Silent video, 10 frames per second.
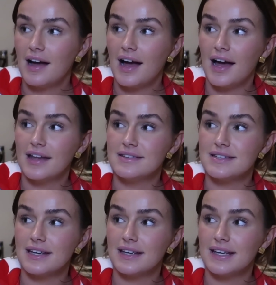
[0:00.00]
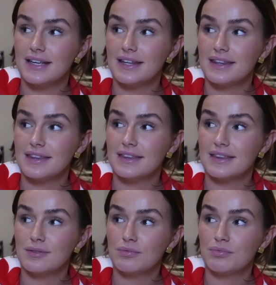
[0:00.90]
and
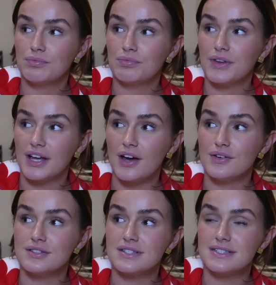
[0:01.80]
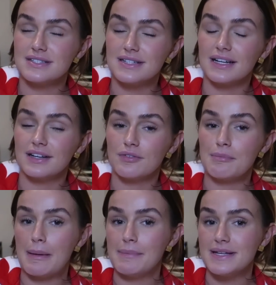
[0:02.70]
the girls distinctly
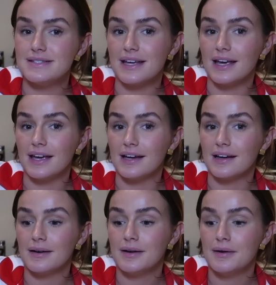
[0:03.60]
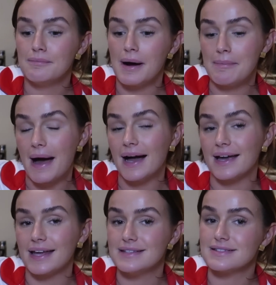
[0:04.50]
remember seeing my
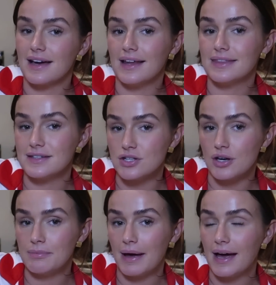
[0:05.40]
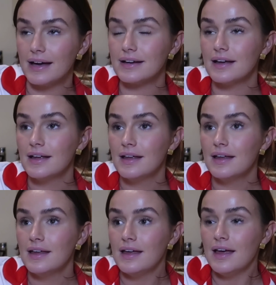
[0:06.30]
bag inside the tote bag.
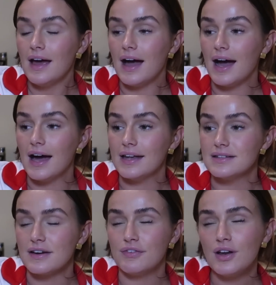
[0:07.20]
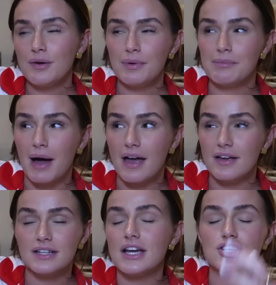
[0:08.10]
And I feel like we
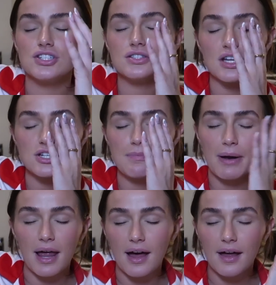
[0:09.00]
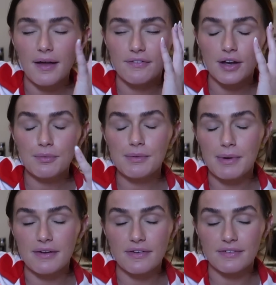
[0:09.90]
might, like, it's just such a blur. I feel like we
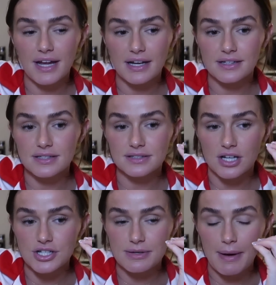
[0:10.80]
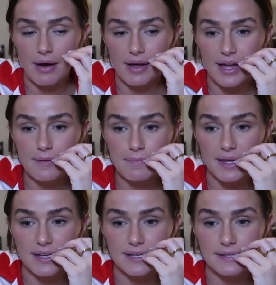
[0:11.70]
might have even had a discussion about it,
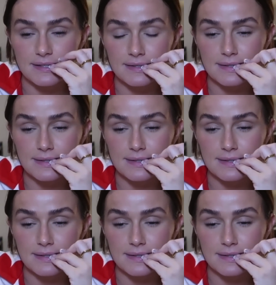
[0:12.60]
because